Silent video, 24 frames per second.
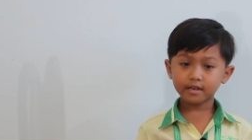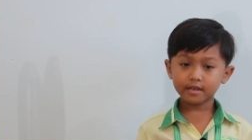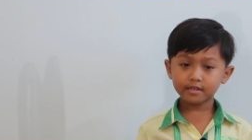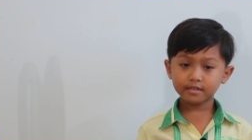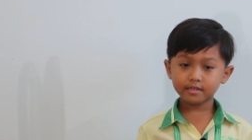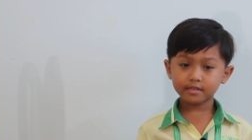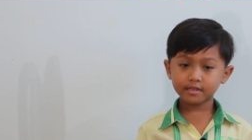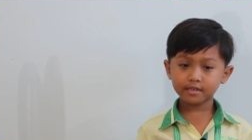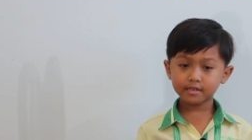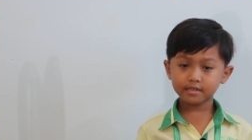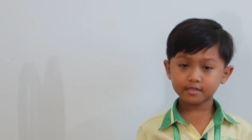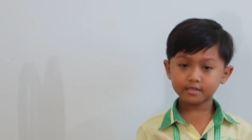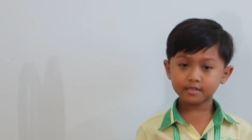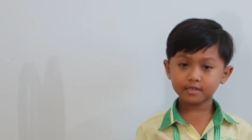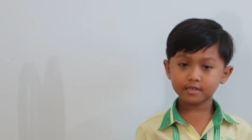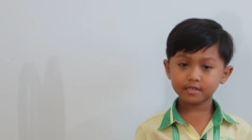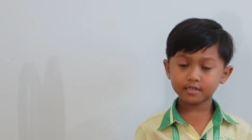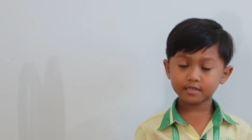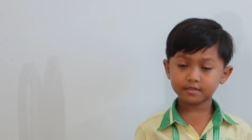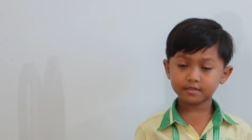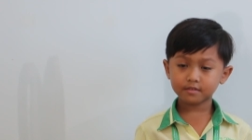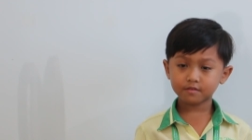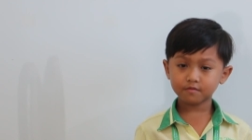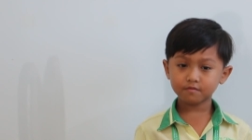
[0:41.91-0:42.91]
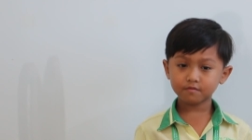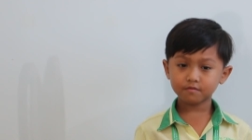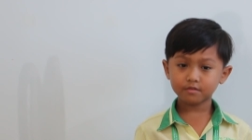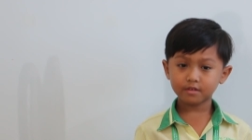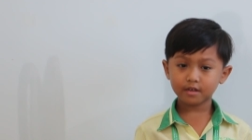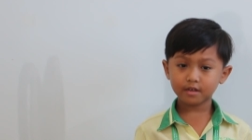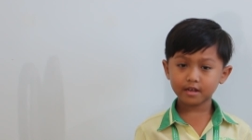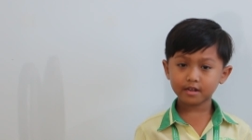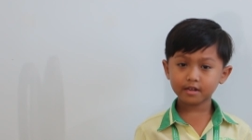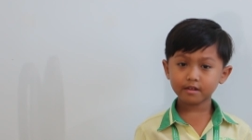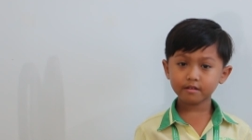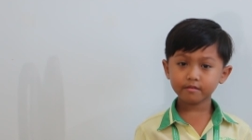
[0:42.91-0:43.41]
It teaches
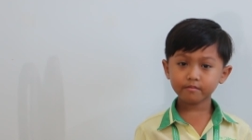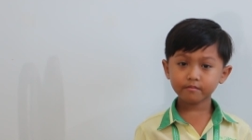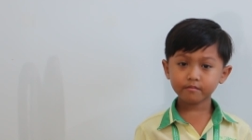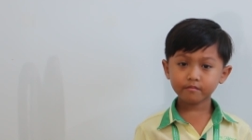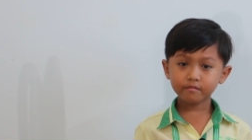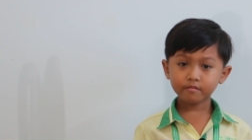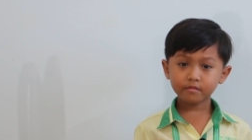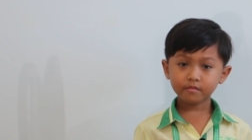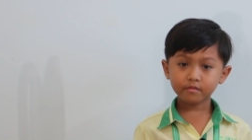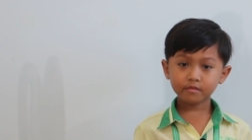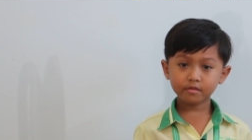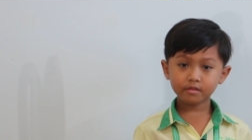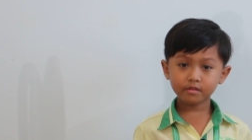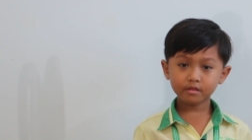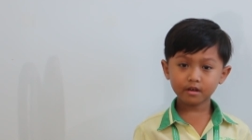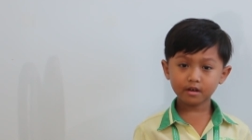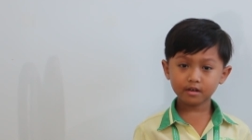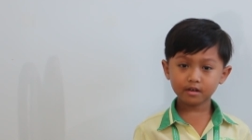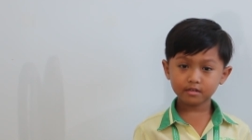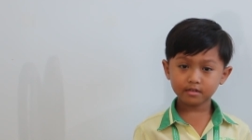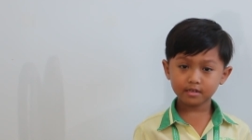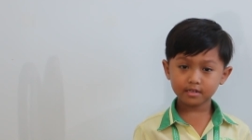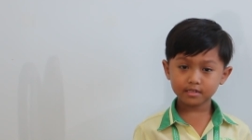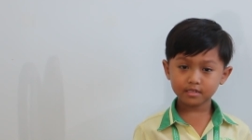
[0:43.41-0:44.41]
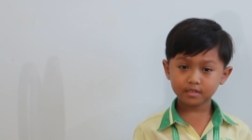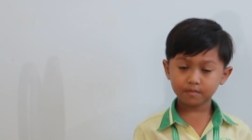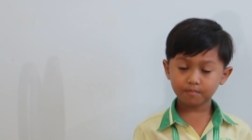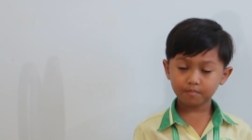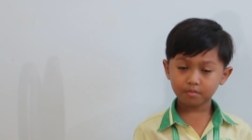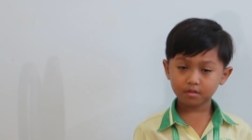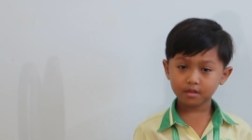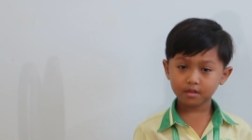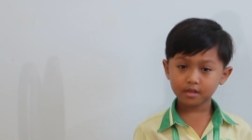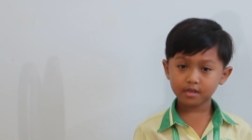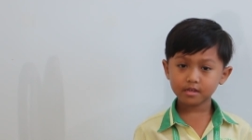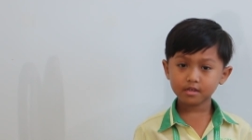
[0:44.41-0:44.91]
students the
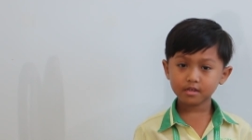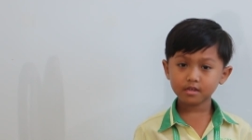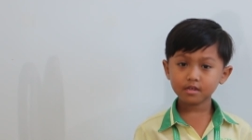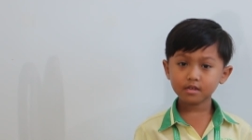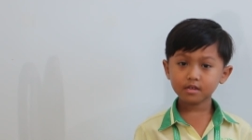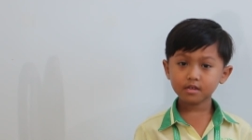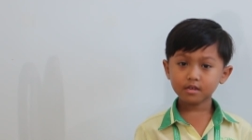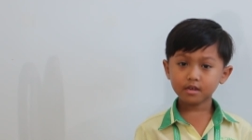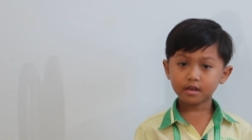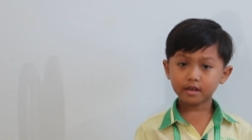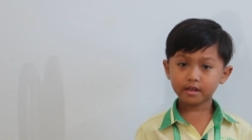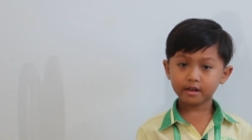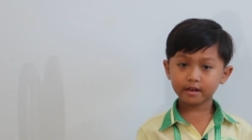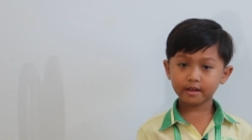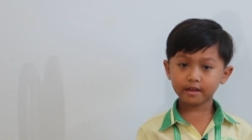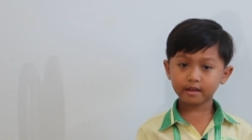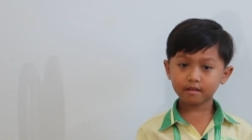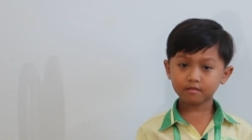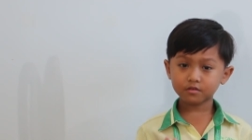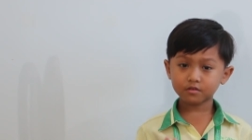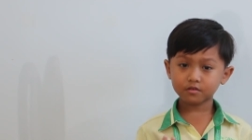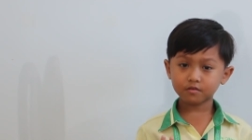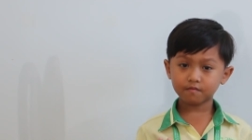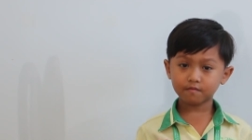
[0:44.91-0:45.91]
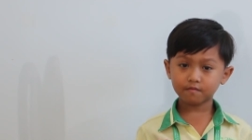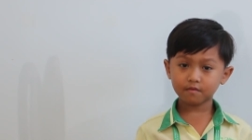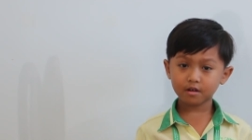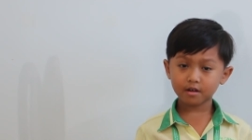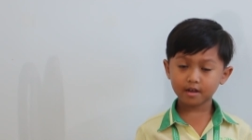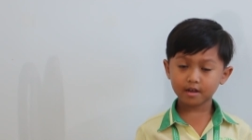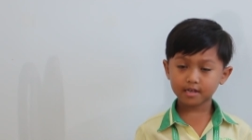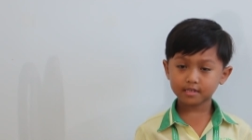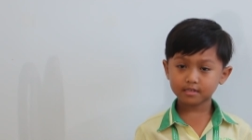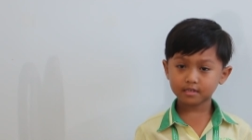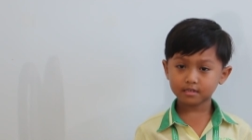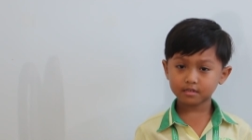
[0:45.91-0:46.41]
discipline and how to
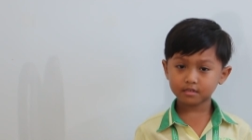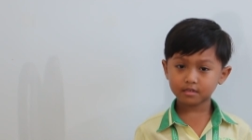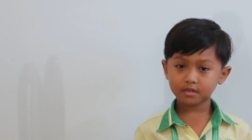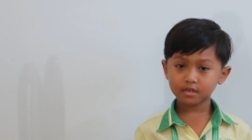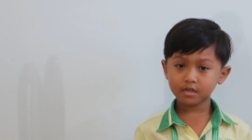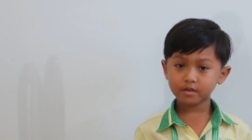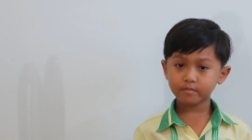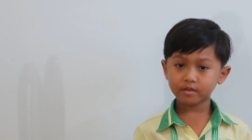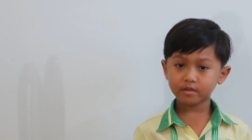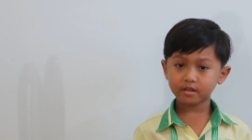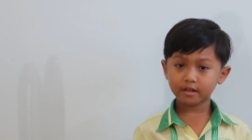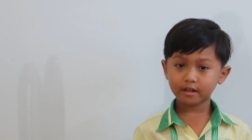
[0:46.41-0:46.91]
work as a team.